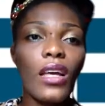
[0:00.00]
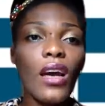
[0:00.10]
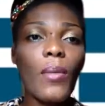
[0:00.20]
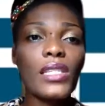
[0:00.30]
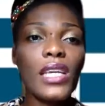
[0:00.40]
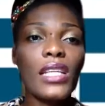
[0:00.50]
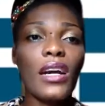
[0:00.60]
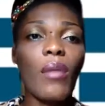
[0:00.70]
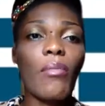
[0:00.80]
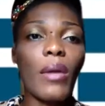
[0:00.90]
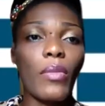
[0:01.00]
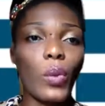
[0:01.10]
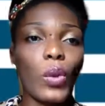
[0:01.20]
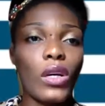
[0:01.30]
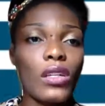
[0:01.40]
But in her memo,
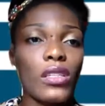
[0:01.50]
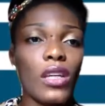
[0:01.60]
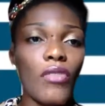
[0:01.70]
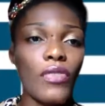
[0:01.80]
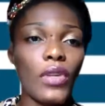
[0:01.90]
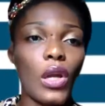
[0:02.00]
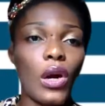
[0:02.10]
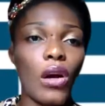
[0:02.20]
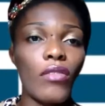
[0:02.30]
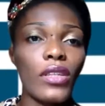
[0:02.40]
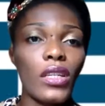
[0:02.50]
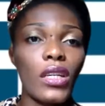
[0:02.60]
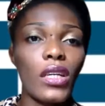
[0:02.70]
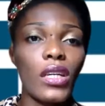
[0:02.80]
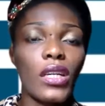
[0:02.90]
Tough Love,
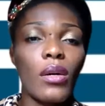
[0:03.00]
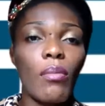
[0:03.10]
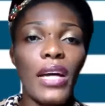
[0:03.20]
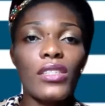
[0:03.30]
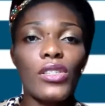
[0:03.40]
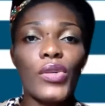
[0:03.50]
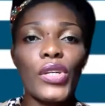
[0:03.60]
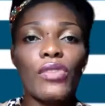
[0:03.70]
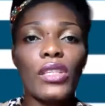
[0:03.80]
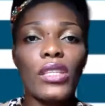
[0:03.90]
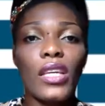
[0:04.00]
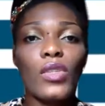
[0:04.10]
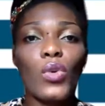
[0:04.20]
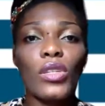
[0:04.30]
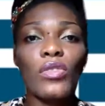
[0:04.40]
My Story of the Things
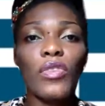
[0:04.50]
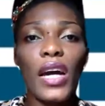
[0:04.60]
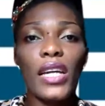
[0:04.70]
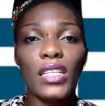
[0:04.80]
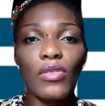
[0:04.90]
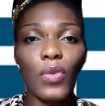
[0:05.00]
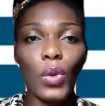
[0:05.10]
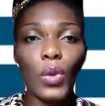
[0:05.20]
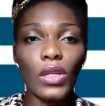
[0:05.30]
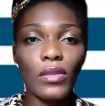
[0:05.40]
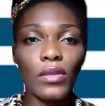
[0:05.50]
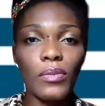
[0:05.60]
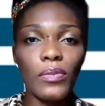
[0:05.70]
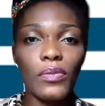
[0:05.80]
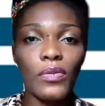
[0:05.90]
Worth Fighting For,
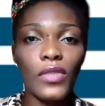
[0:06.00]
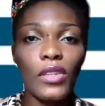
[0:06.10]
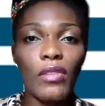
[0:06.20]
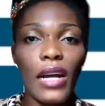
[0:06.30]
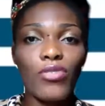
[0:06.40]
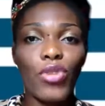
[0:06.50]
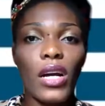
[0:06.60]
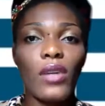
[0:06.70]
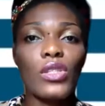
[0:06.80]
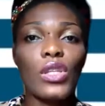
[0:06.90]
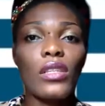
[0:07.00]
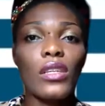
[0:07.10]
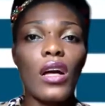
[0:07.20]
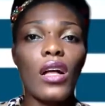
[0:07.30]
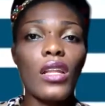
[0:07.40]
Rice recounts not
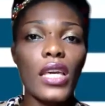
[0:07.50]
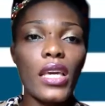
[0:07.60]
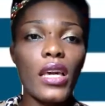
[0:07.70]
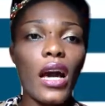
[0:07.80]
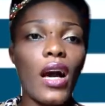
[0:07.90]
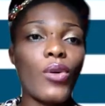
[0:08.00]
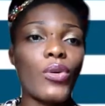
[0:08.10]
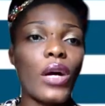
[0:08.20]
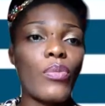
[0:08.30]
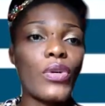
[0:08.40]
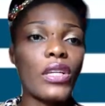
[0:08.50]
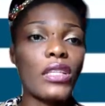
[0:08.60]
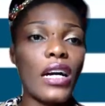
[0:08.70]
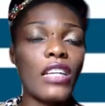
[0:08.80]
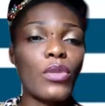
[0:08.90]
only how Abiola
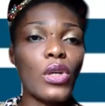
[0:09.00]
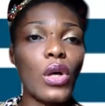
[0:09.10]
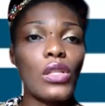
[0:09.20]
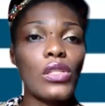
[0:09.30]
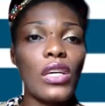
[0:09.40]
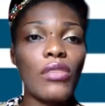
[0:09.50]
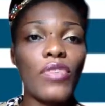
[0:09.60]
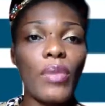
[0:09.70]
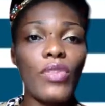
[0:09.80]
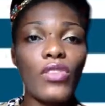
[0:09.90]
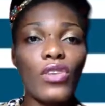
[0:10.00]
died, but also confirmed the